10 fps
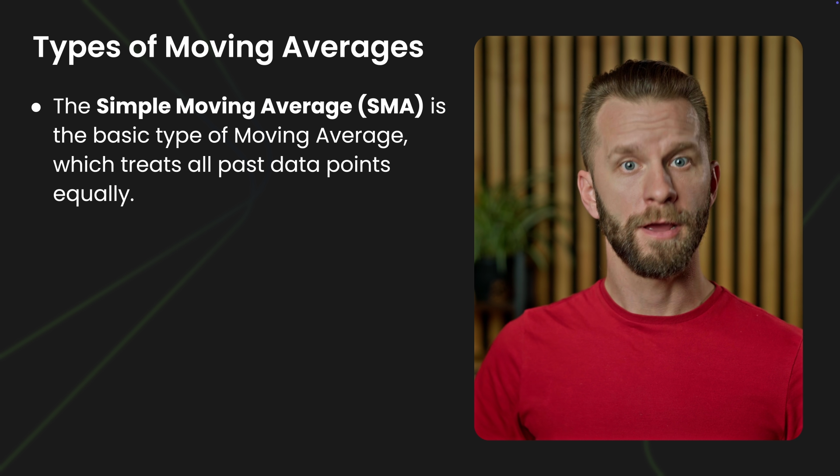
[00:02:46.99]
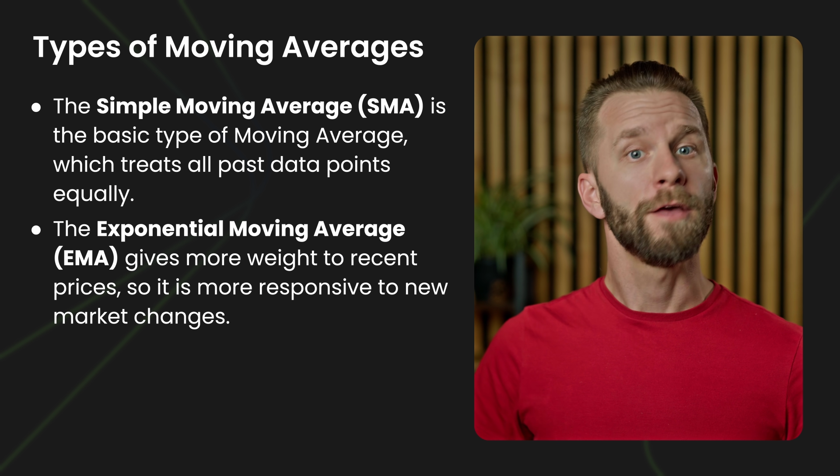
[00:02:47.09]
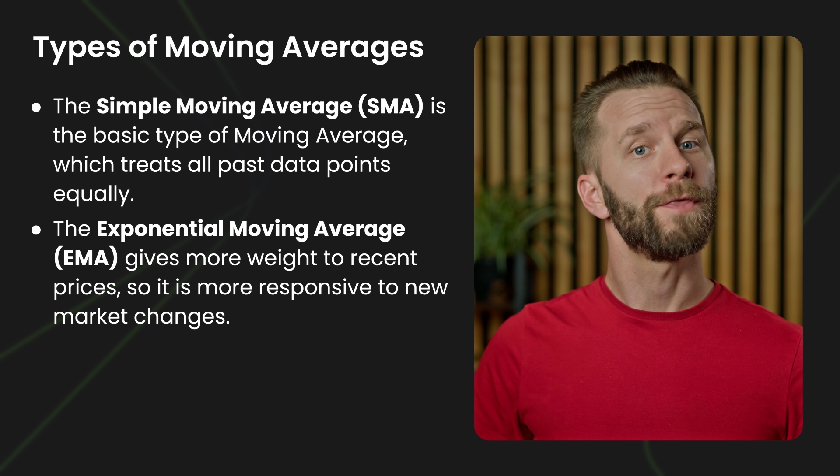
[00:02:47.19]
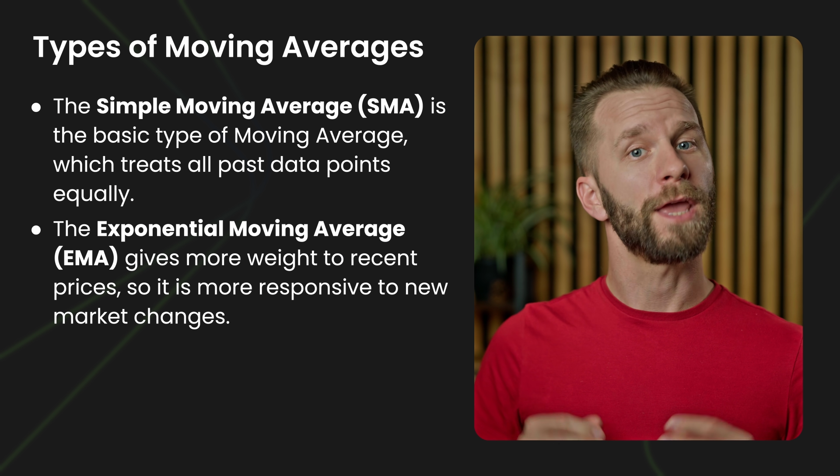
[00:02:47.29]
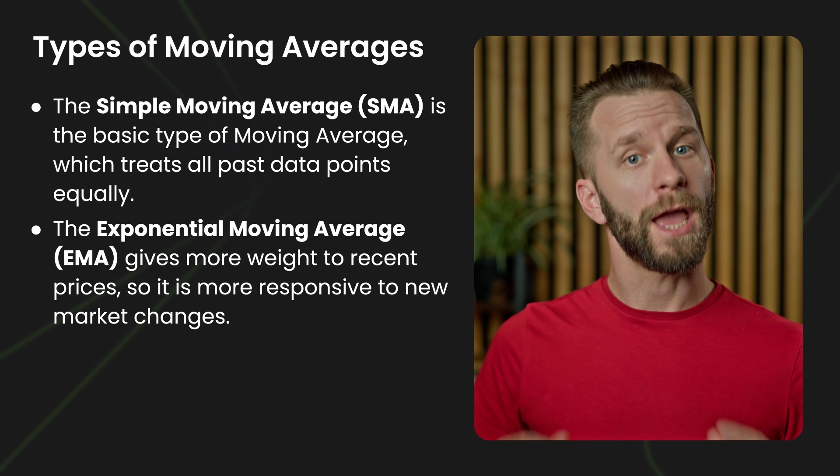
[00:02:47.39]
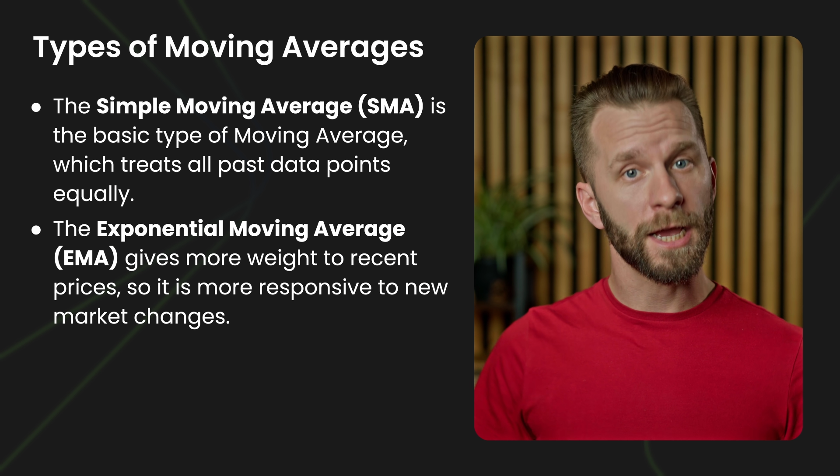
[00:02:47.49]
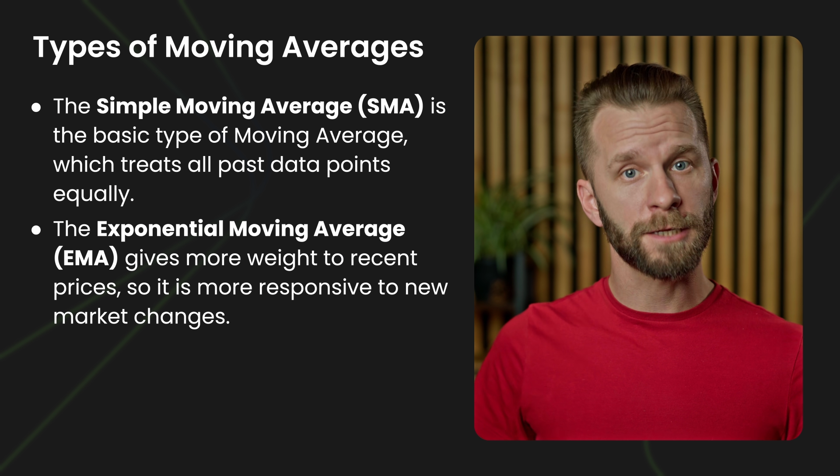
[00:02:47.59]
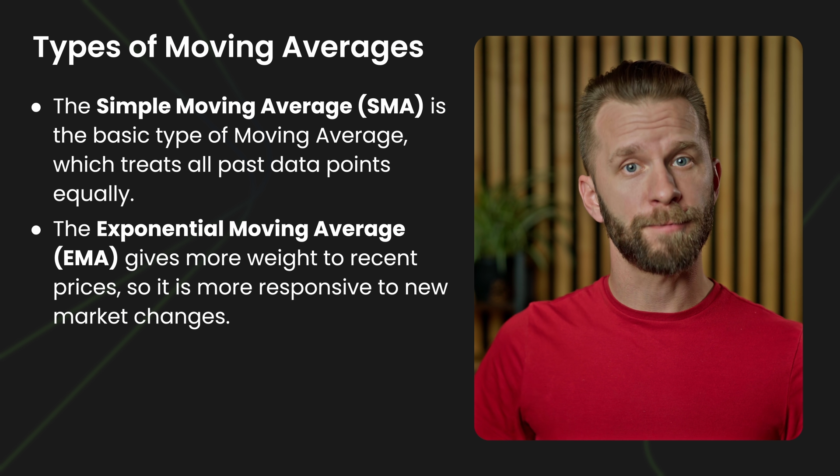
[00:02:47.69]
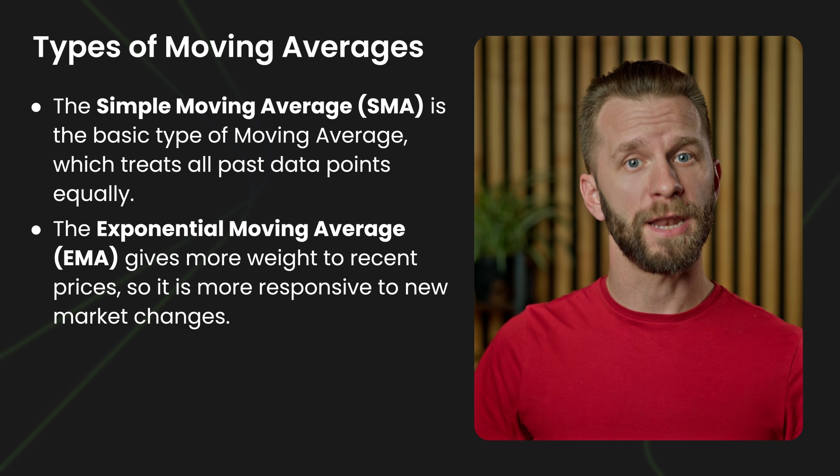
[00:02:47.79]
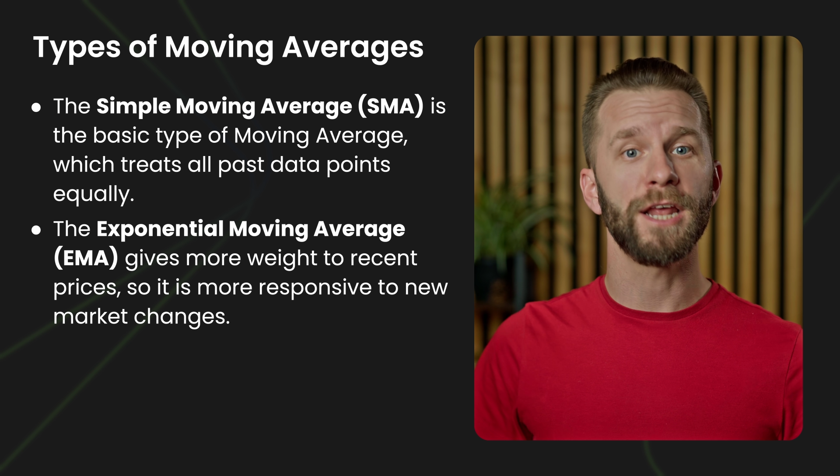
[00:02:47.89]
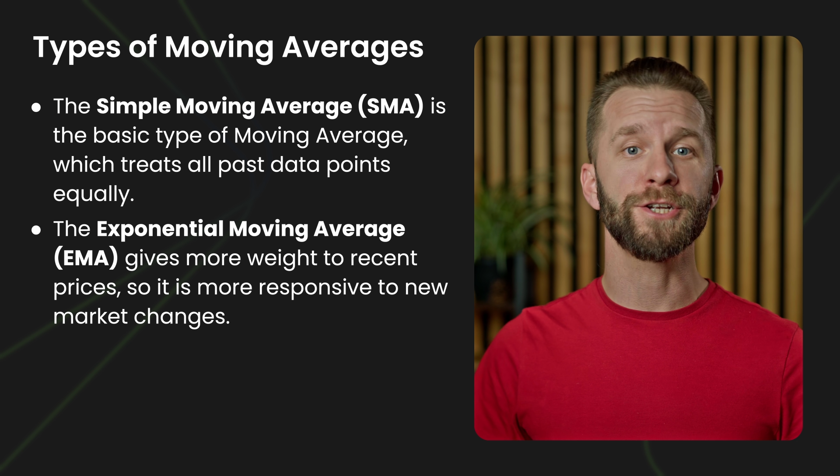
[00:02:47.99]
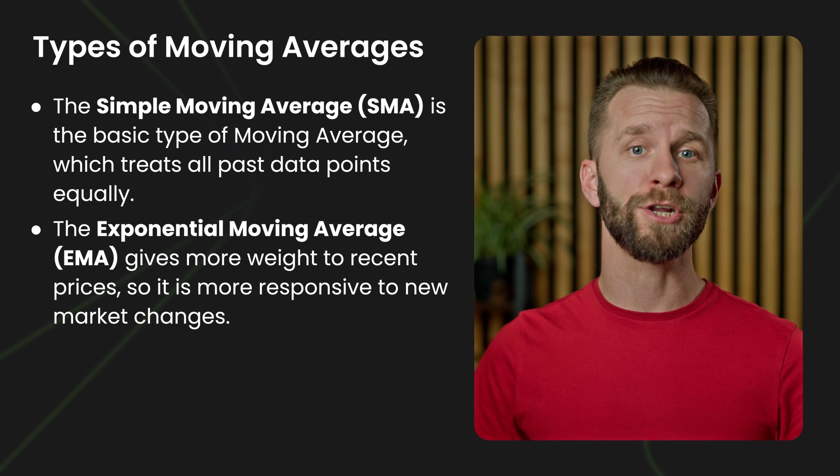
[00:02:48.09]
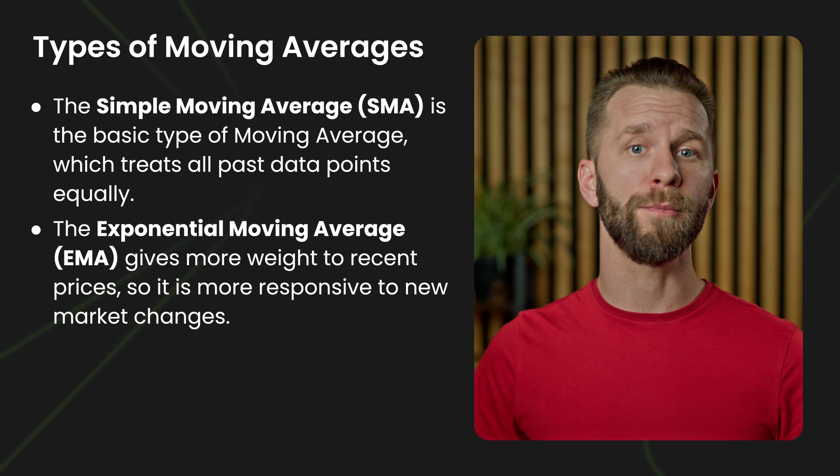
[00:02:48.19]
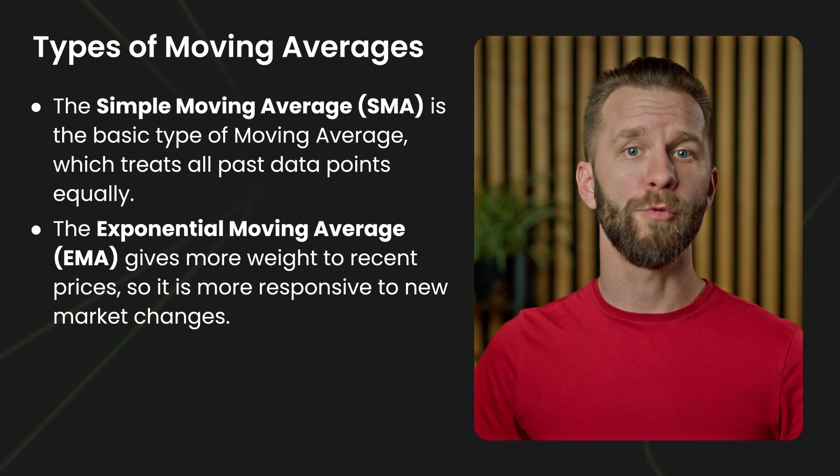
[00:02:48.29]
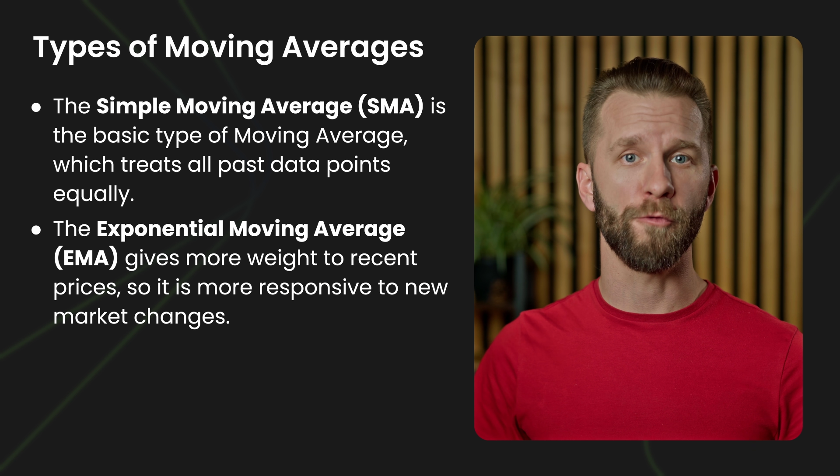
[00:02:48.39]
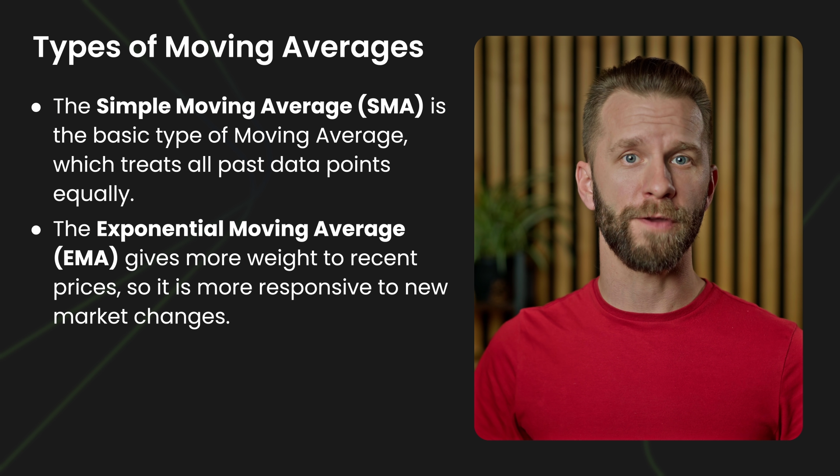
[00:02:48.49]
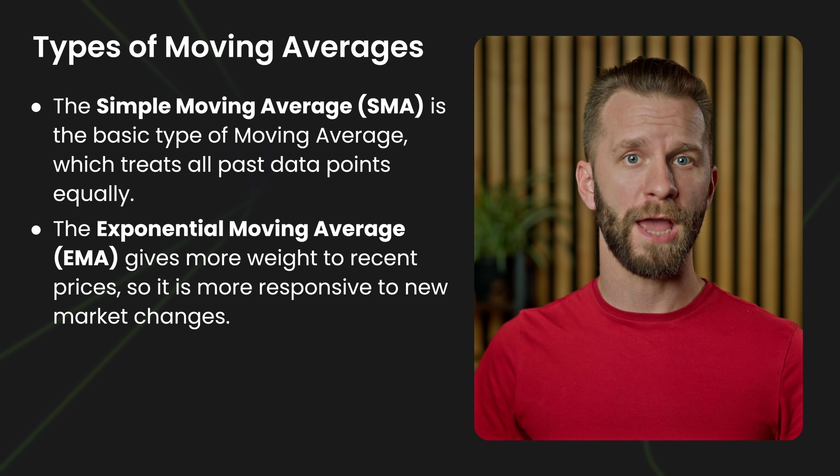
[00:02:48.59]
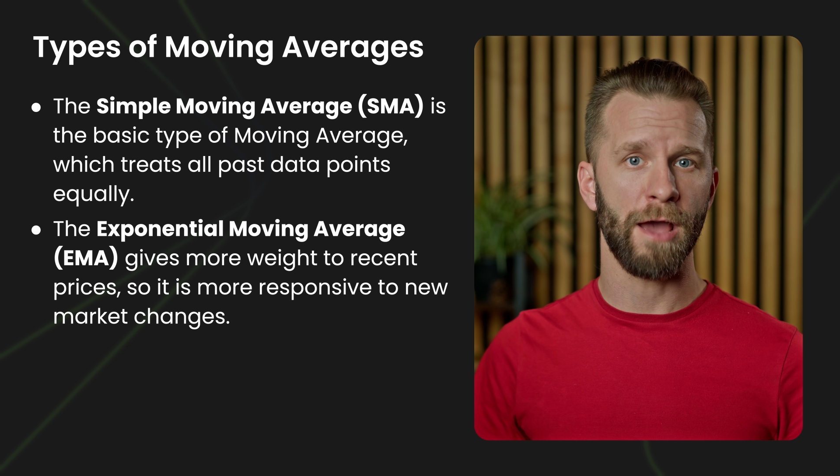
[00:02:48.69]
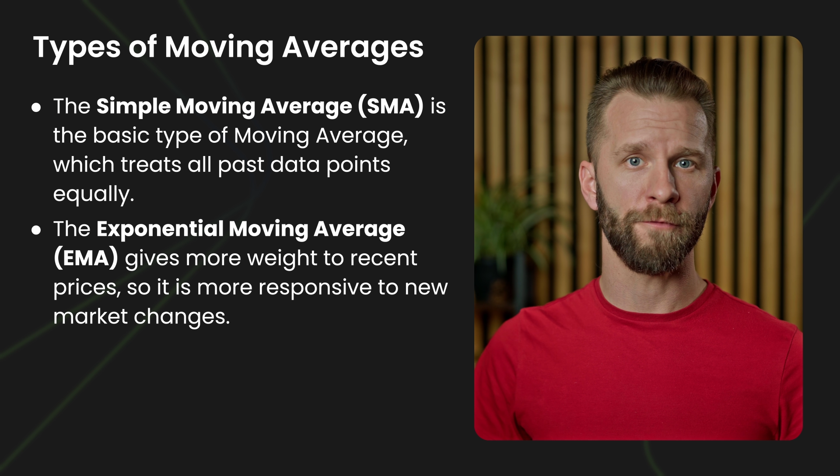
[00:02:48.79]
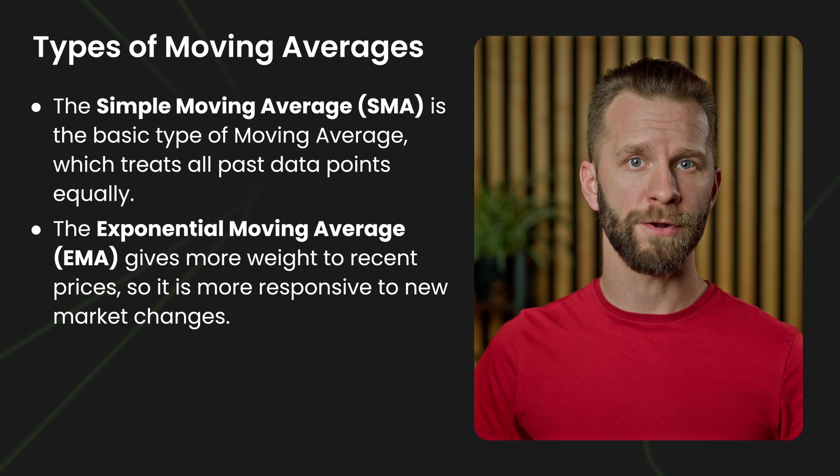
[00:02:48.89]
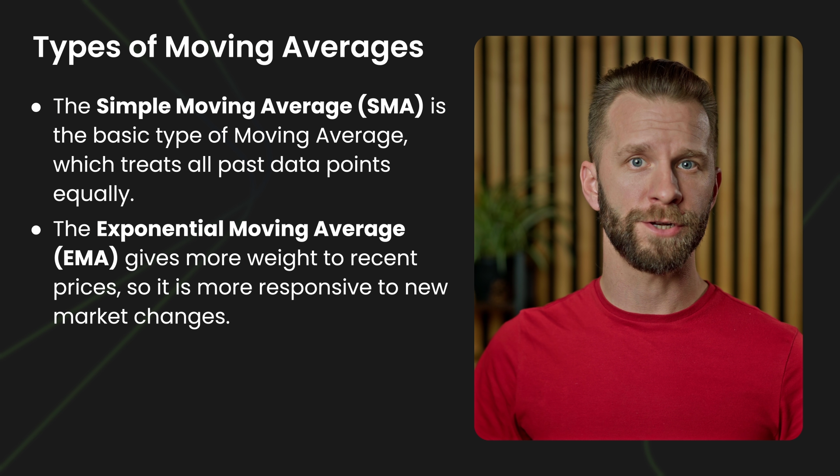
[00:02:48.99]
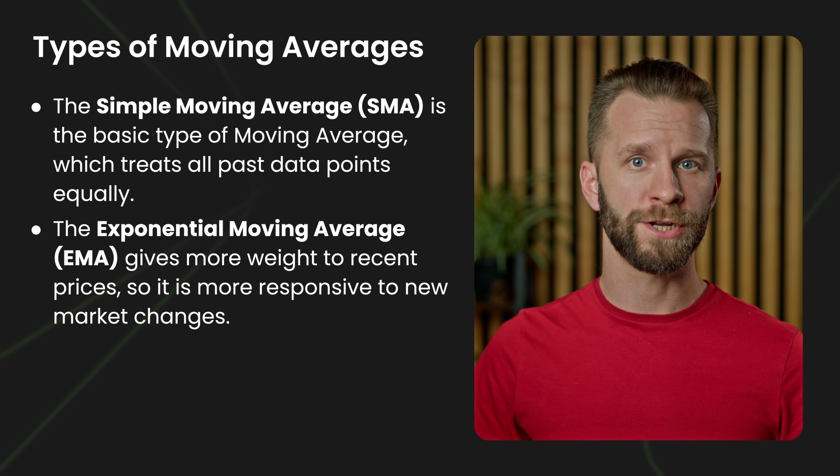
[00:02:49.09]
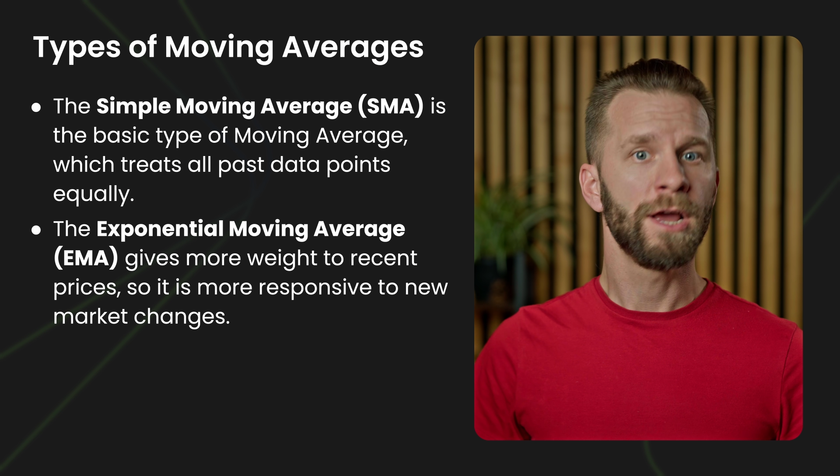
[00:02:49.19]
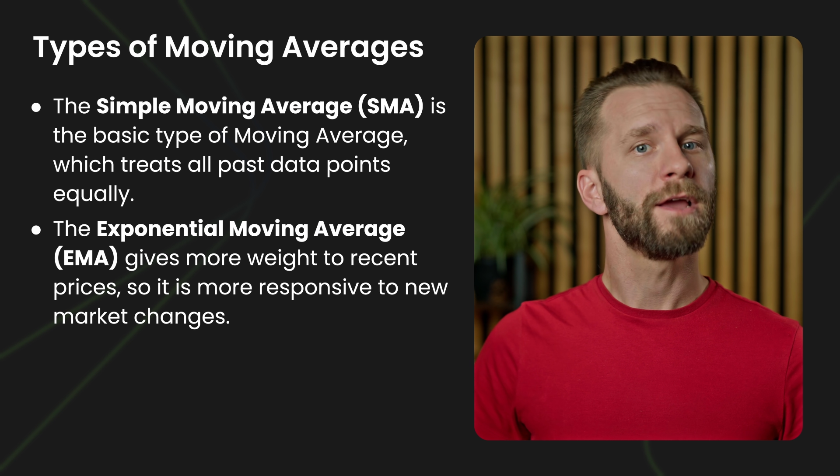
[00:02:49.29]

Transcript: The exponential moving average